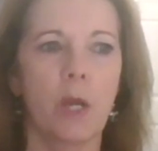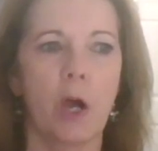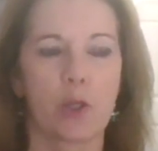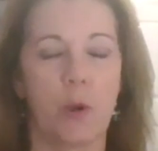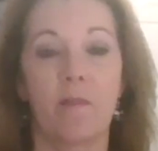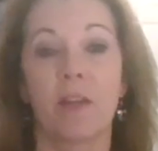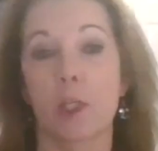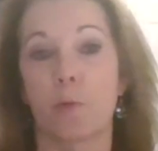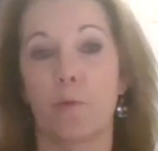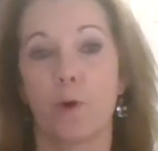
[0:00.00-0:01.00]
We also have
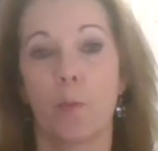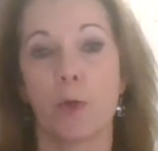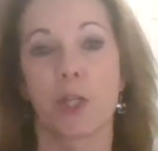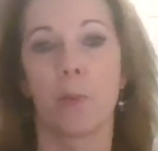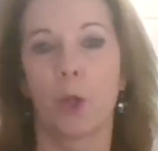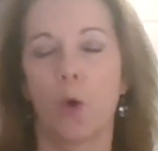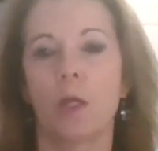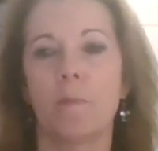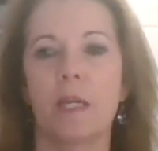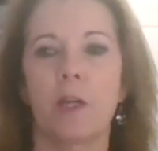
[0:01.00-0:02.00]
guest performers that will
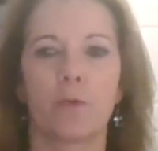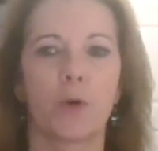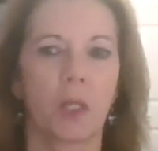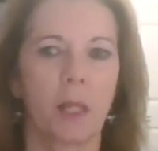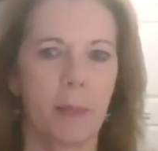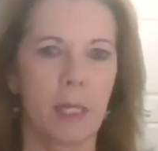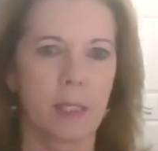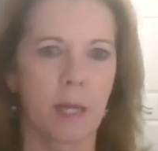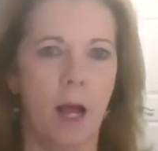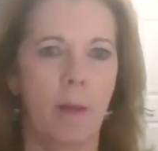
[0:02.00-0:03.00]
only be here for a limited
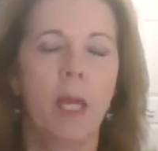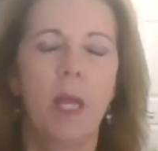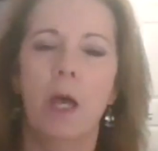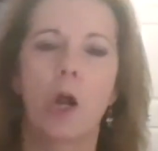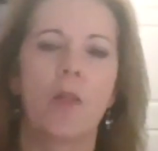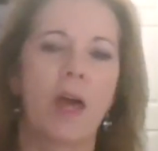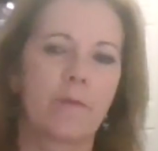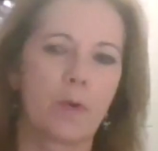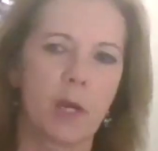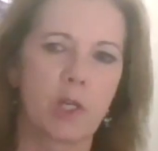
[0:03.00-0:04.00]
time. And all that
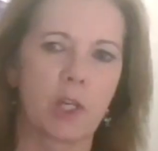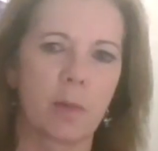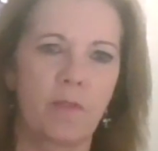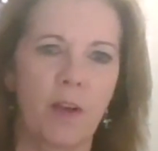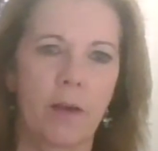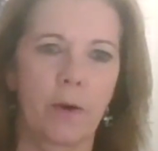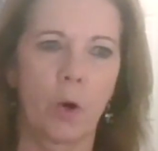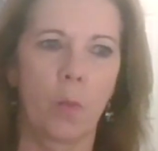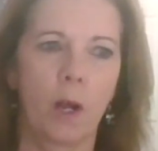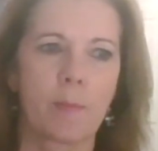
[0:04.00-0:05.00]
information can be found on
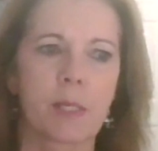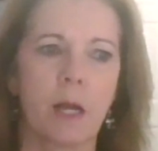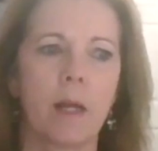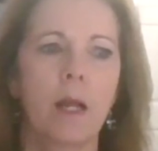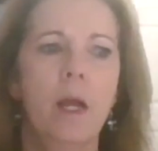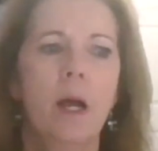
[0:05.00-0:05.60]
our website.